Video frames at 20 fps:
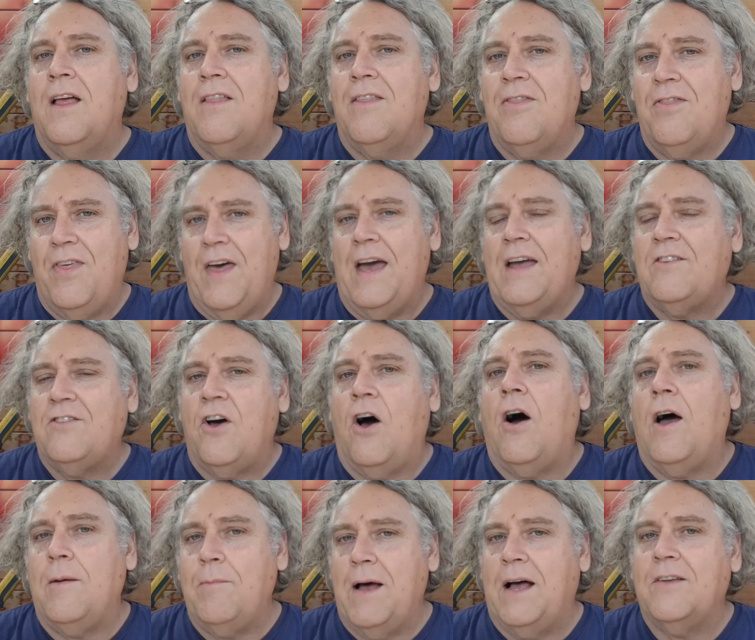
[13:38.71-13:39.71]
their
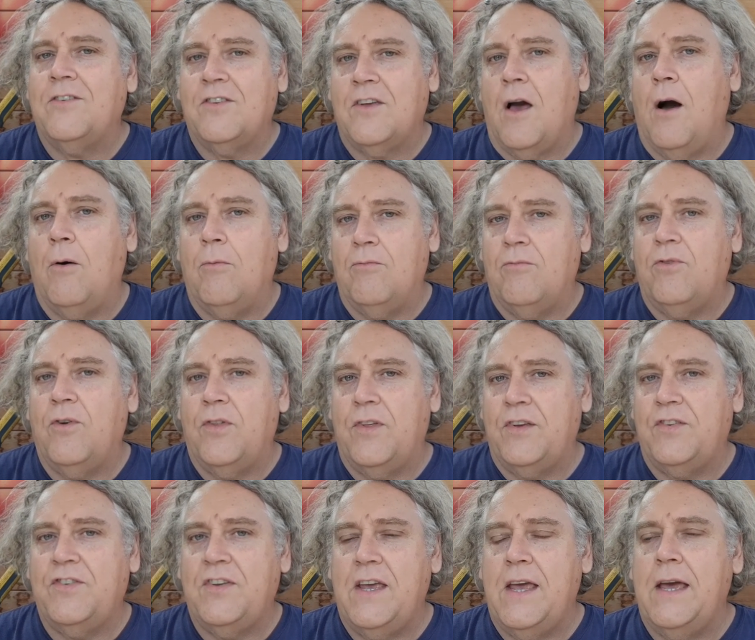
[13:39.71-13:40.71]
time has come for
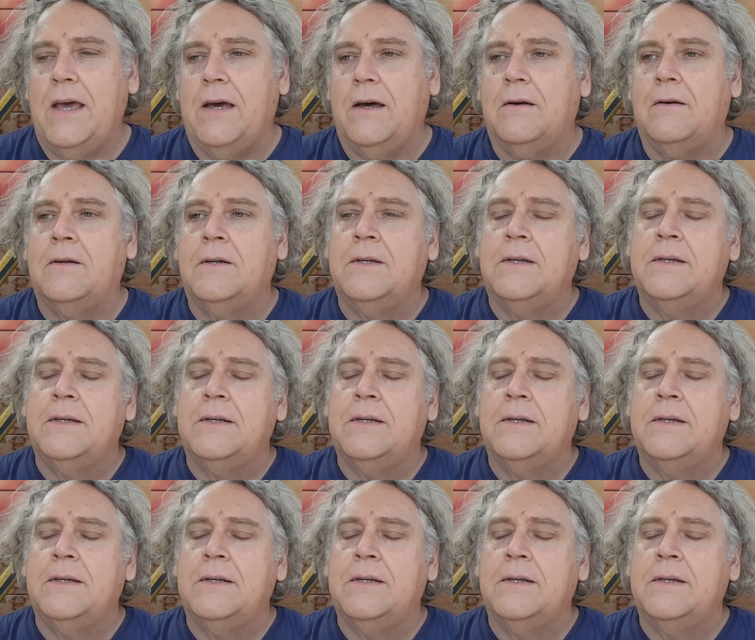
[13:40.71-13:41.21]
this year.